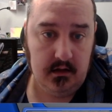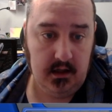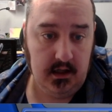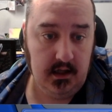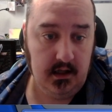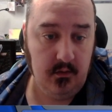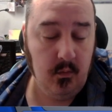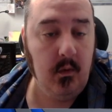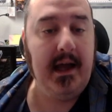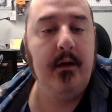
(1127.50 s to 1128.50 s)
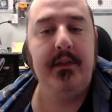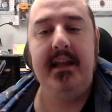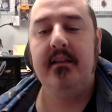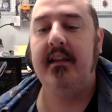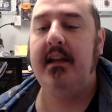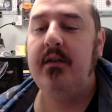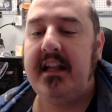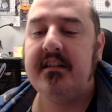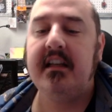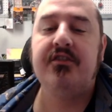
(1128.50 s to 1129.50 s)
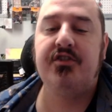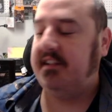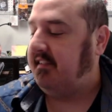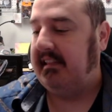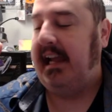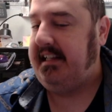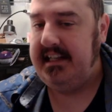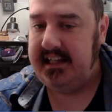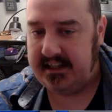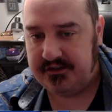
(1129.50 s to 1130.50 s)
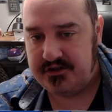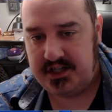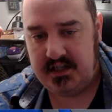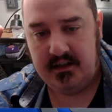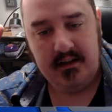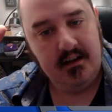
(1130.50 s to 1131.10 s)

Wow, they had just lightning energy?